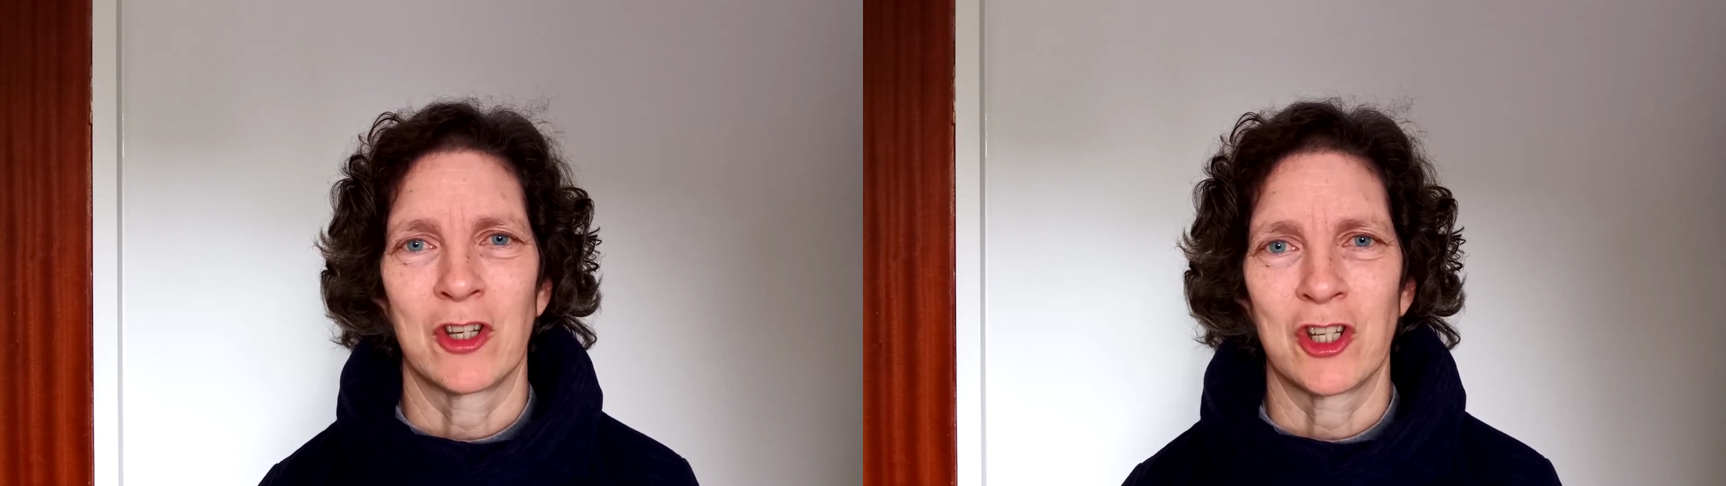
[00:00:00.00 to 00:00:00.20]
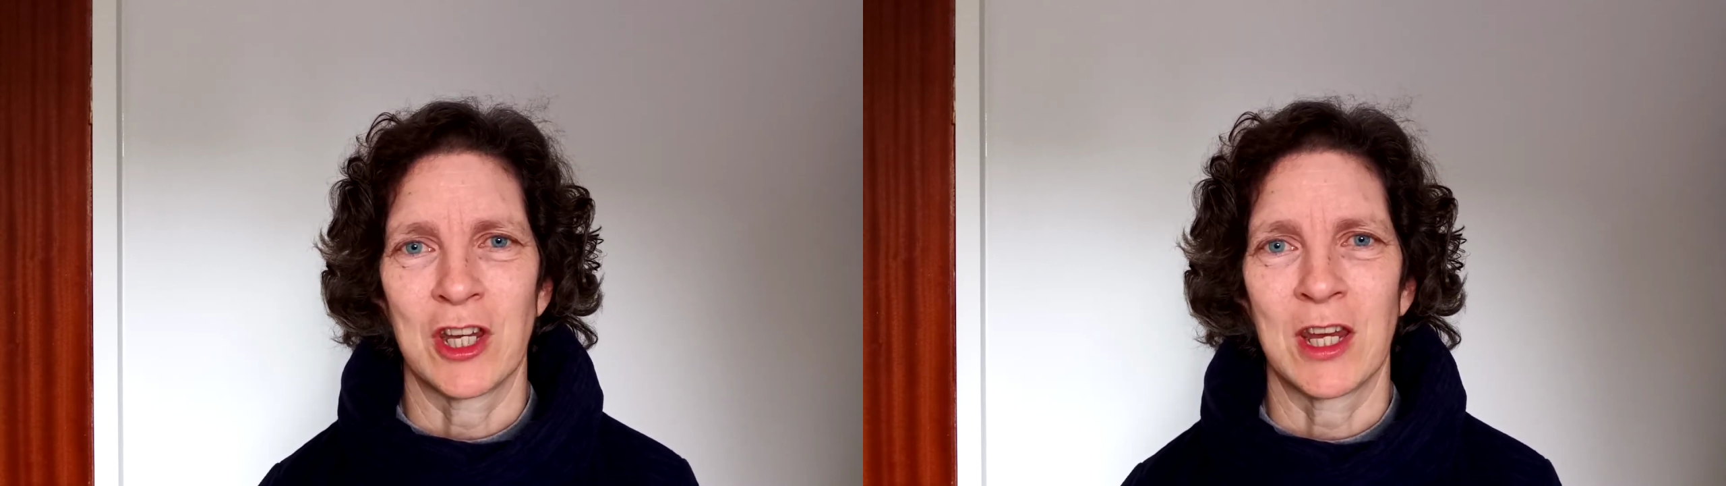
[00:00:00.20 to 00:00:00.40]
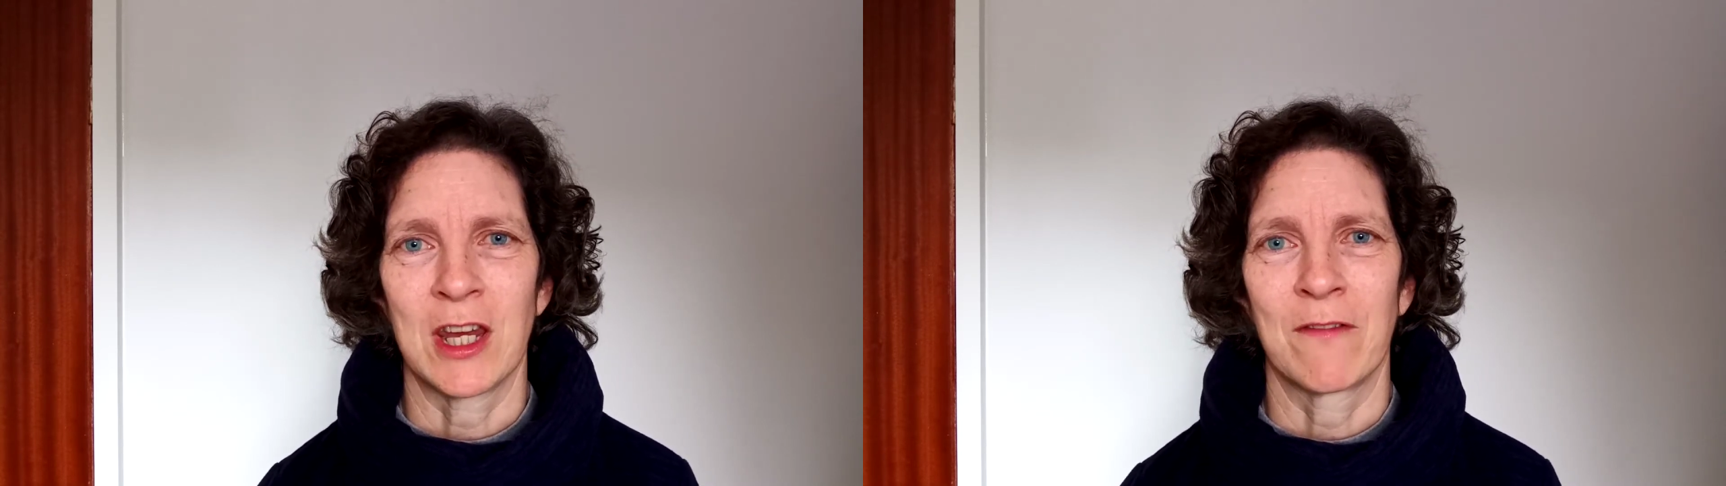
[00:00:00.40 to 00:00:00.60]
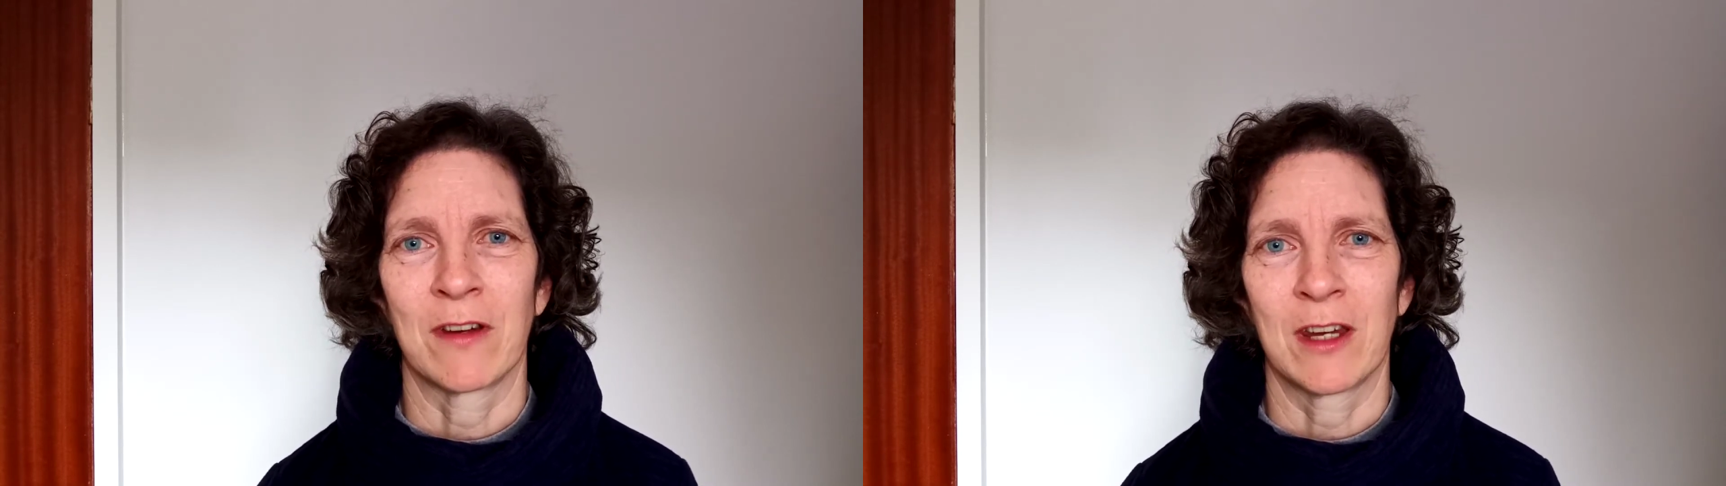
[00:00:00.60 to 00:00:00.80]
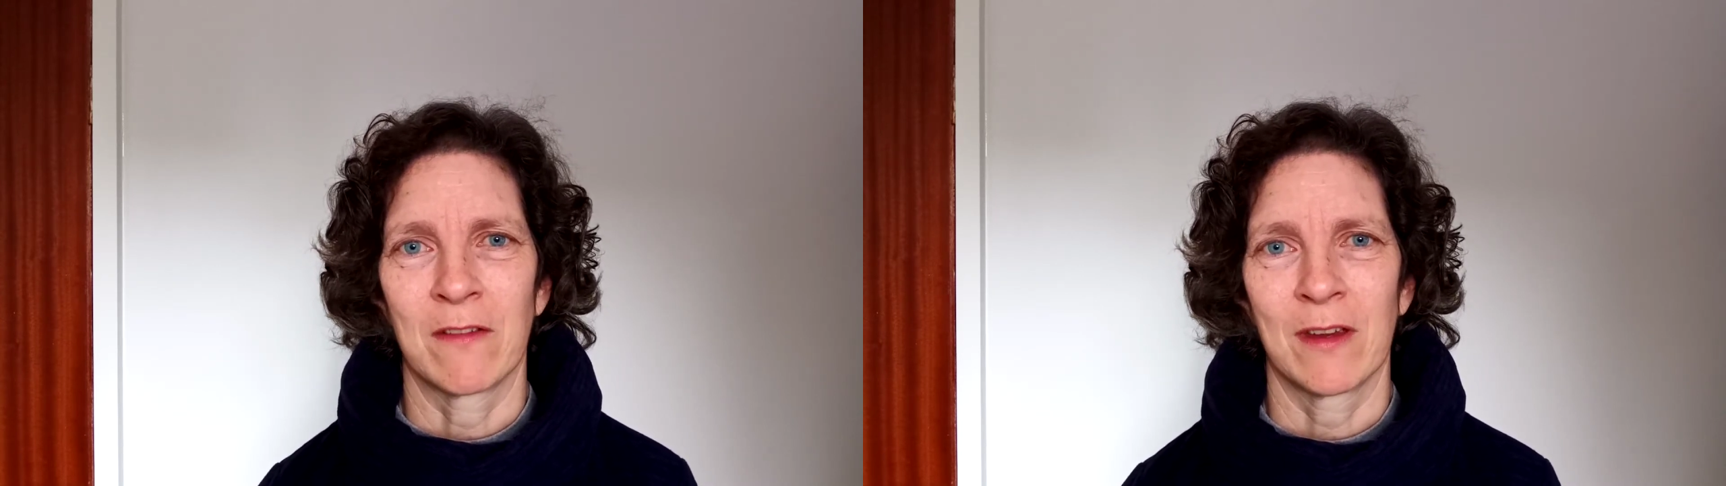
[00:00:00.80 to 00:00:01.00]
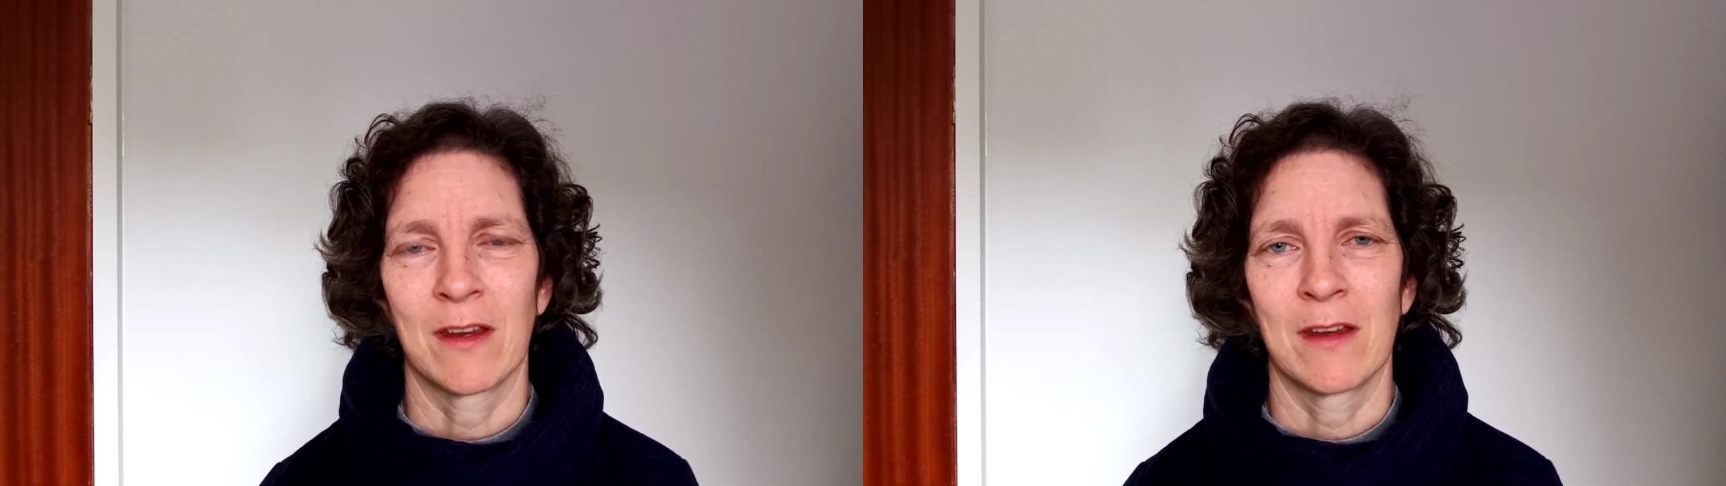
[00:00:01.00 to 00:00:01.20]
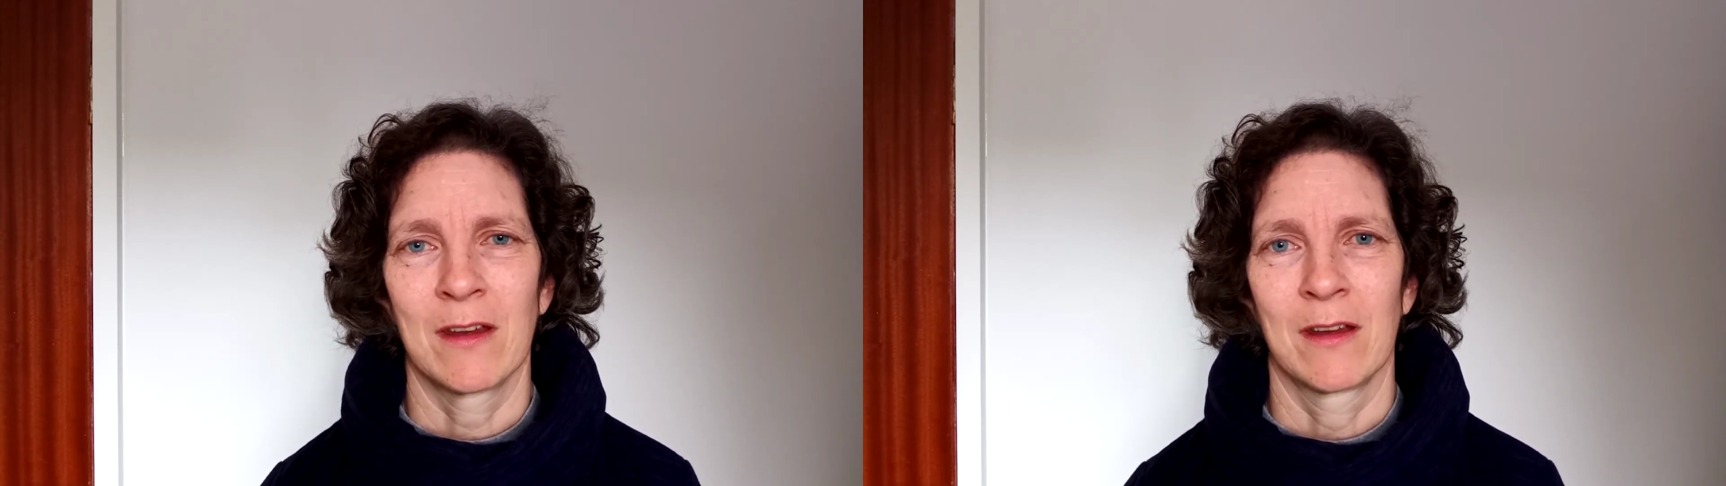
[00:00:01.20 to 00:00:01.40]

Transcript: G for giving,